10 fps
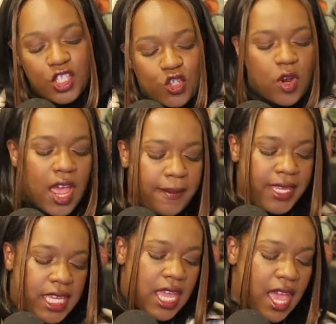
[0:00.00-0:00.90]
Try
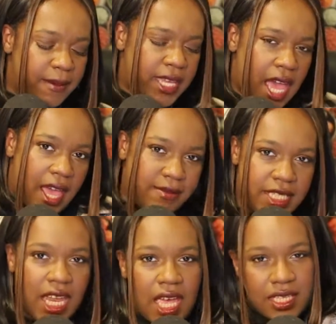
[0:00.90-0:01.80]
B-I-B-I
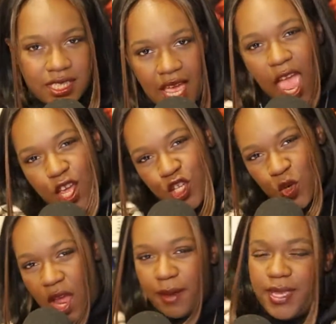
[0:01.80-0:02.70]
jazz.
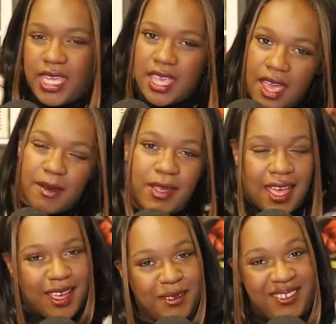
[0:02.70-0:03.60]
Try B-I-B-I.